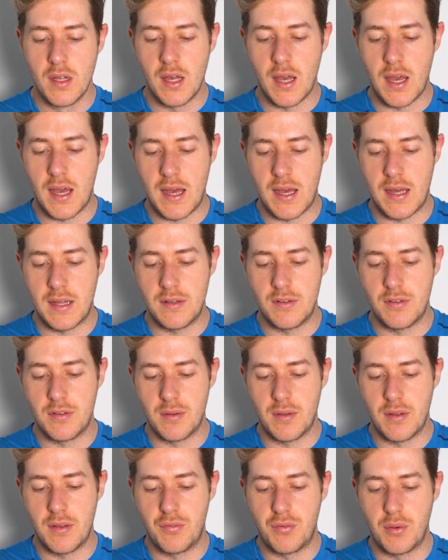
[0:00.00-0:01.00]
And
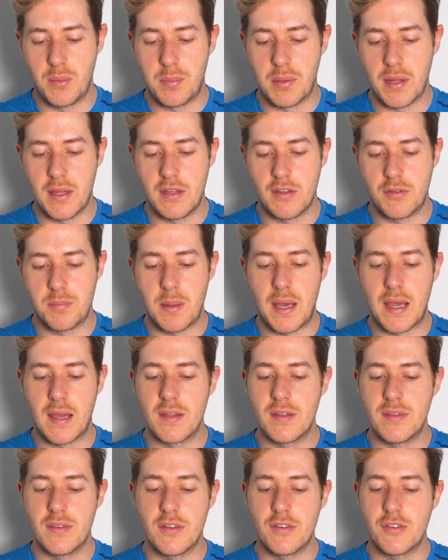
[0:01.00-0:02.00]
if we play this back,
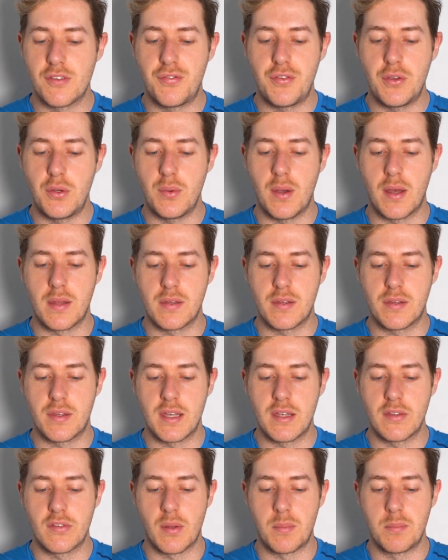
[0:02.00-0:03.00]
there's a few other
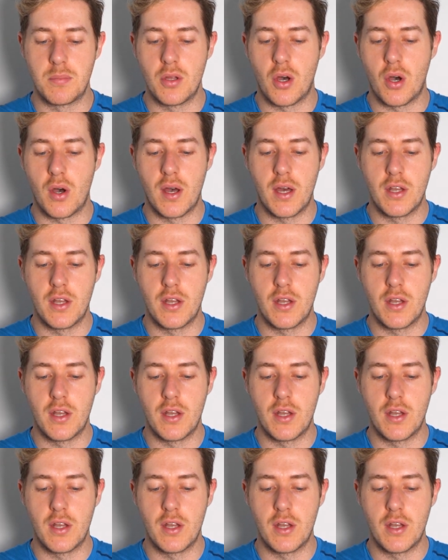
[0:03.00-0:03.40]
things I'm not